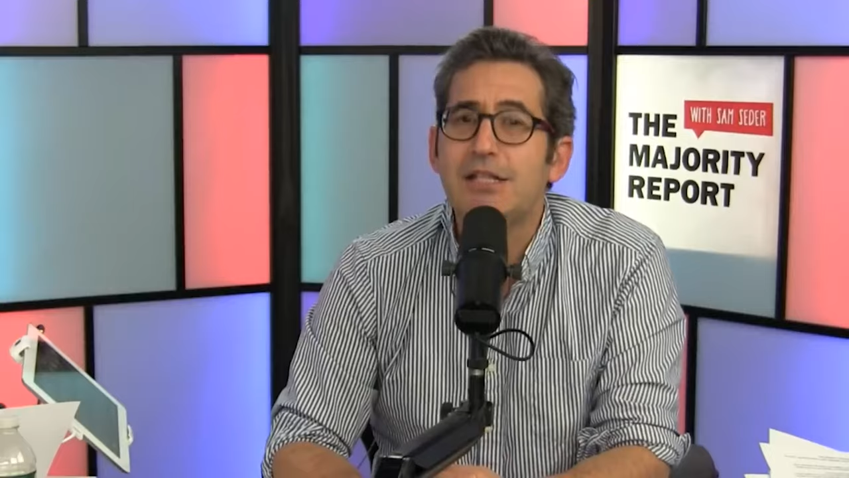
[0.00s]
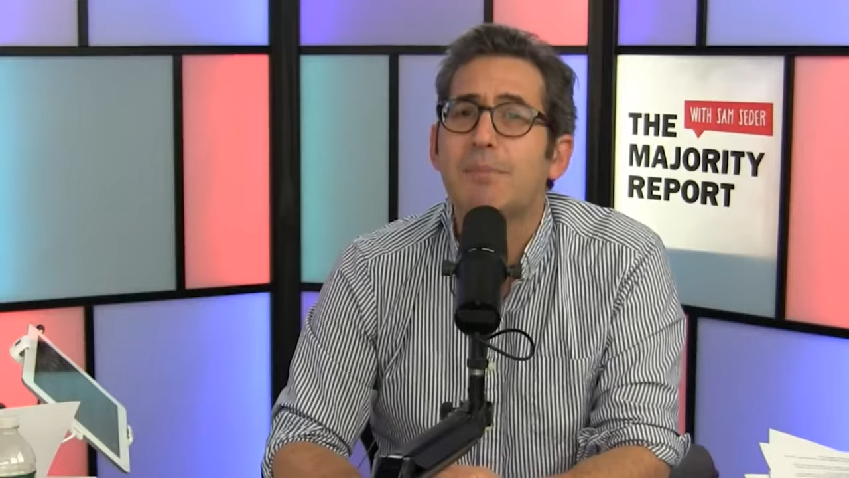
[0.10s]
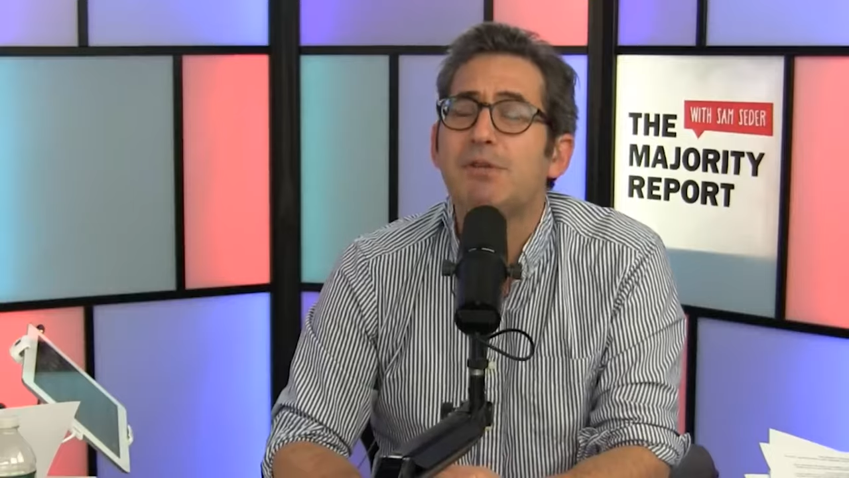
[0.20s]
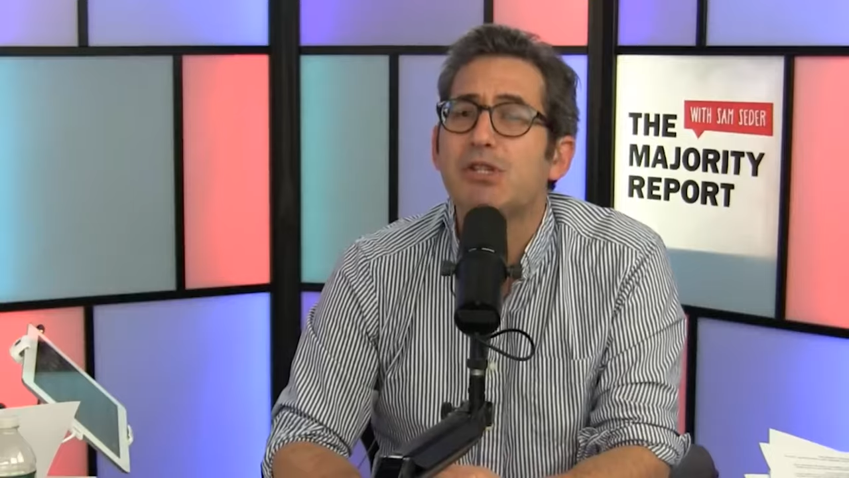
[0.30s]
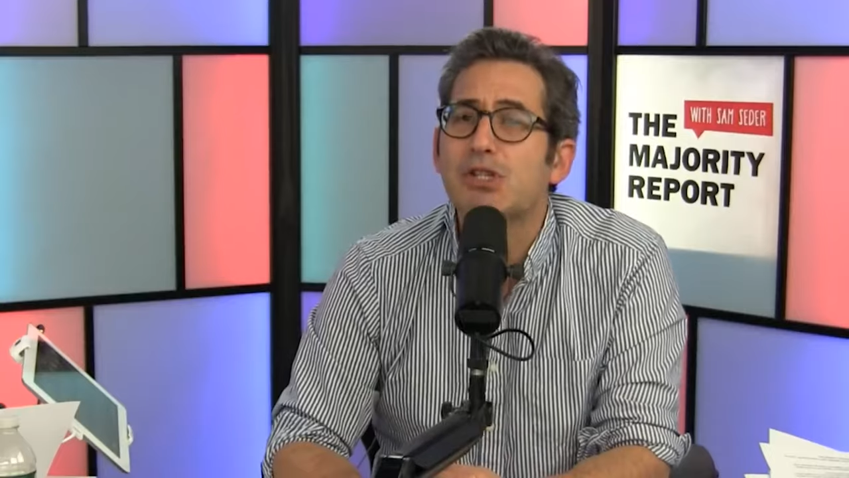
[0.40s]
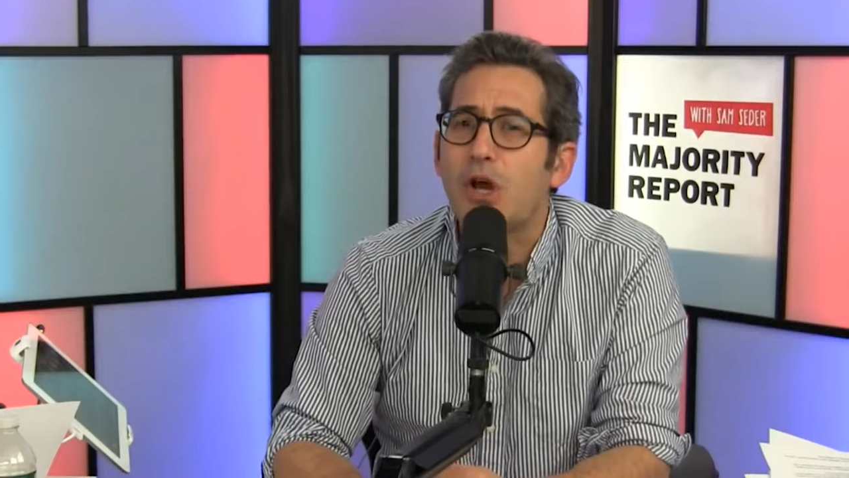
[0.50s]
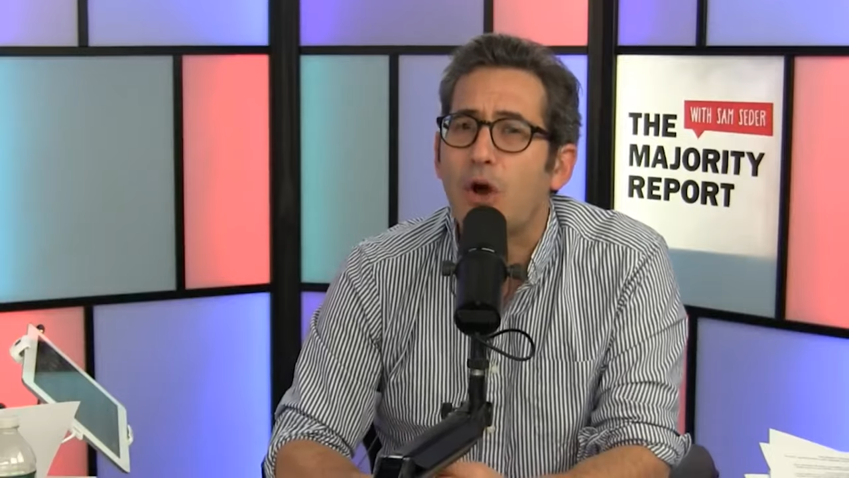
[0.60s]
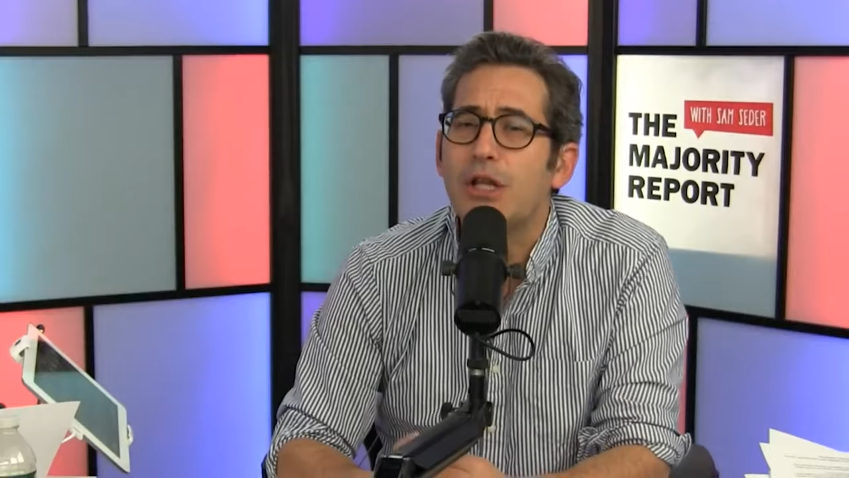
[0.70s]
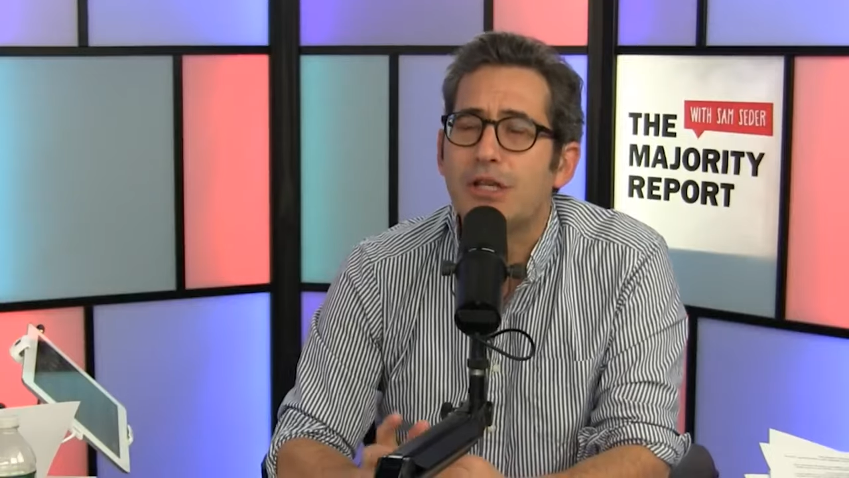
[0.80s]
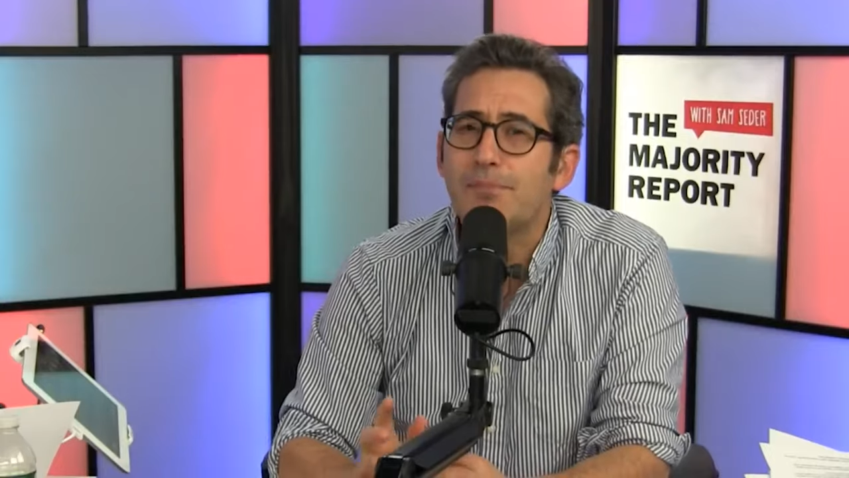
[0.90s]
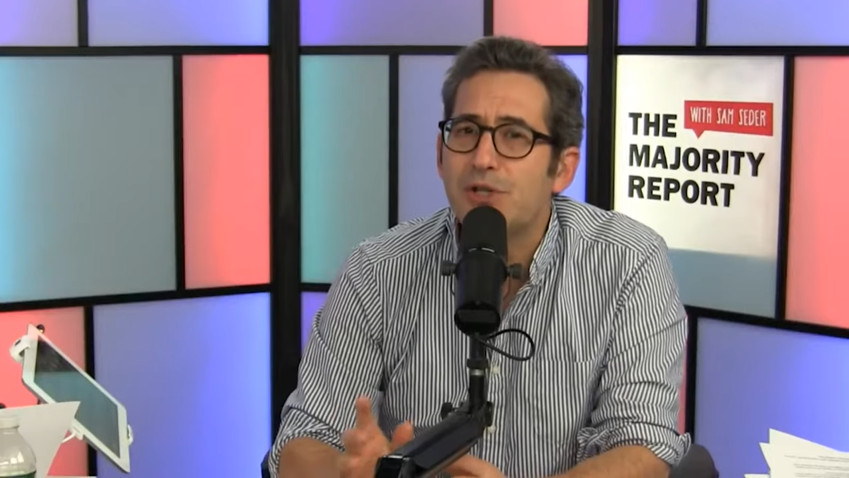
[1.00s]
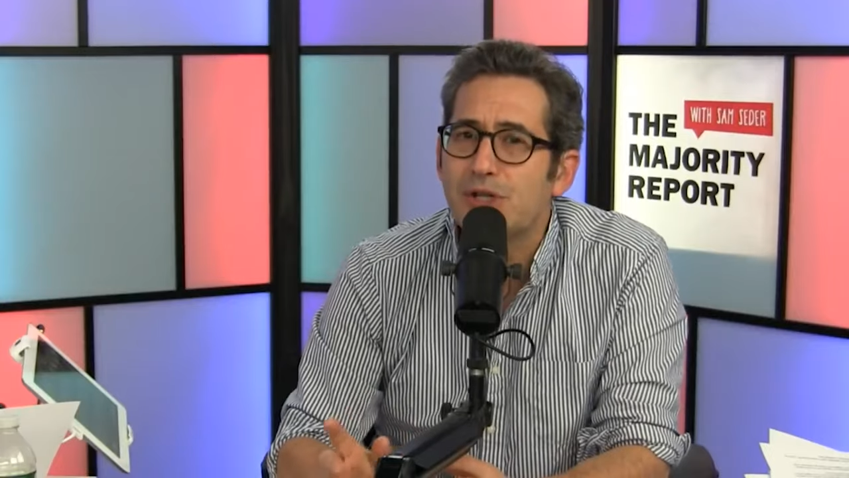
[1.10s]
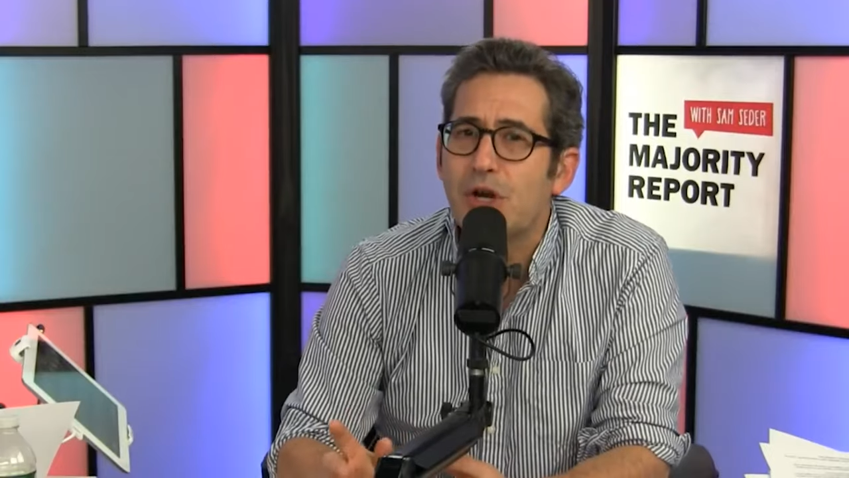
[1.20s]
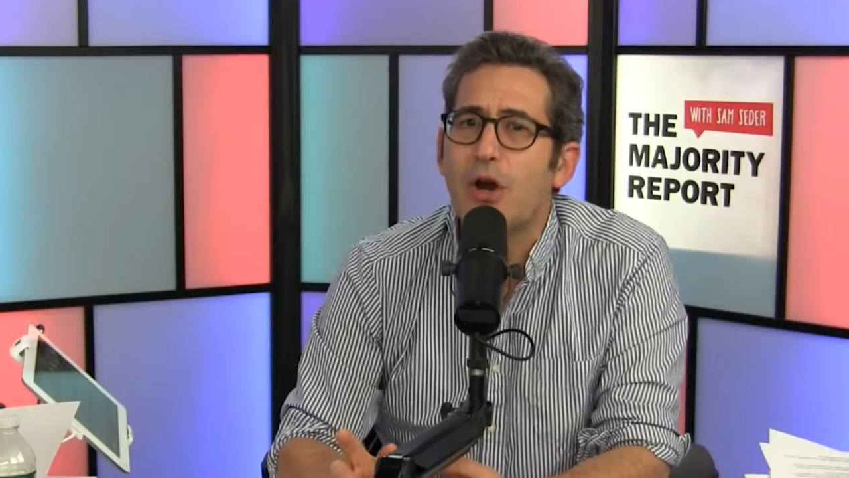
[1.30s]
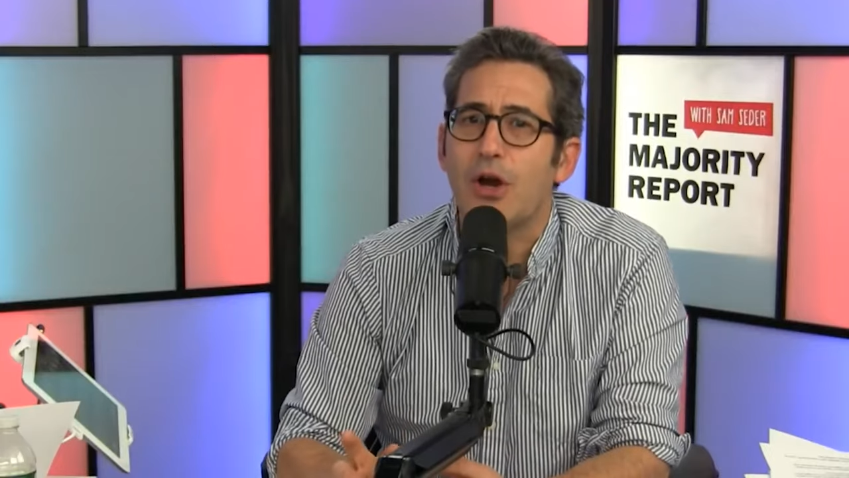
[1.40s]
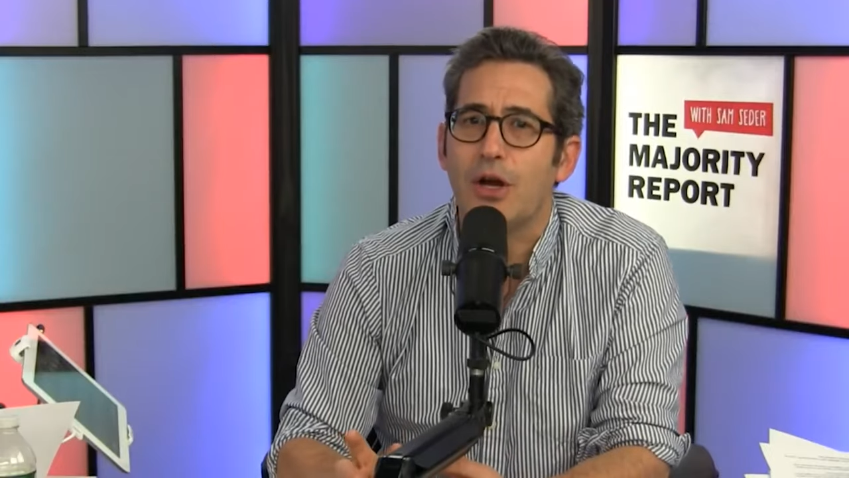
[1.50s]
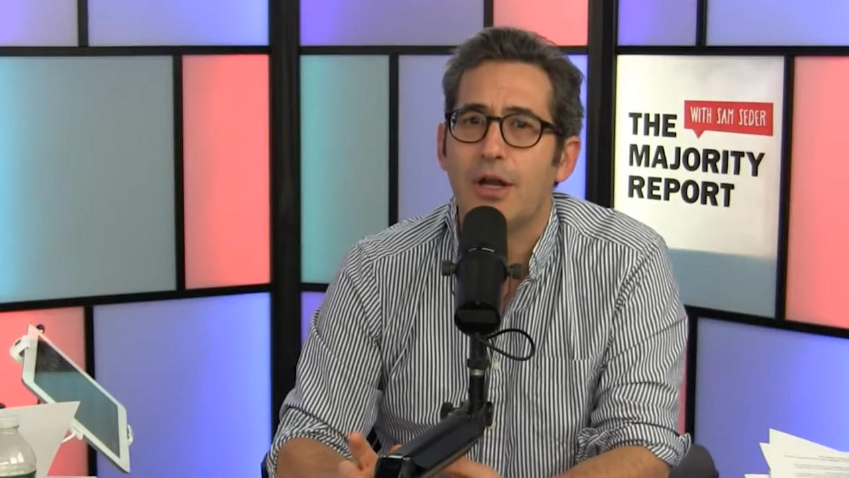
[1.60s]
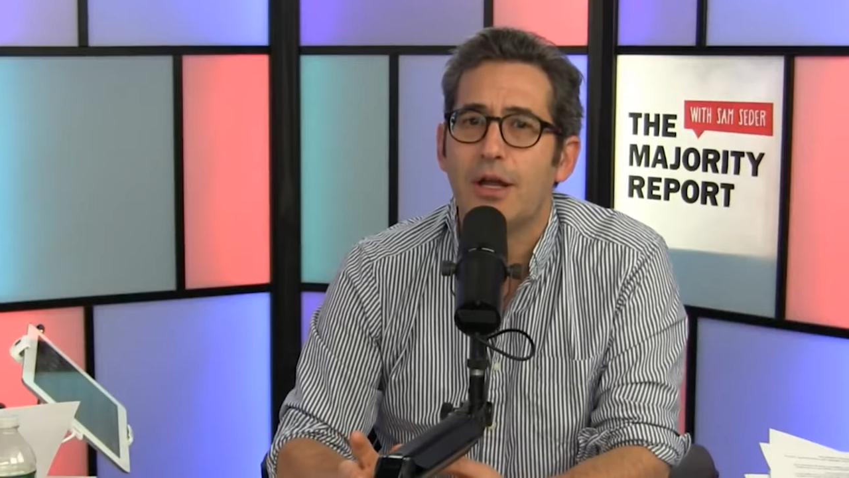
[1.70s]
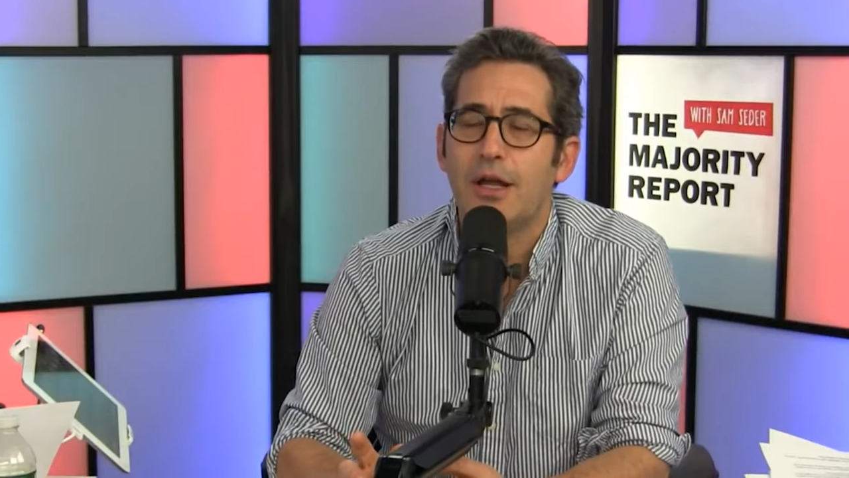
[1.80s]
It's absurd. It's absurd.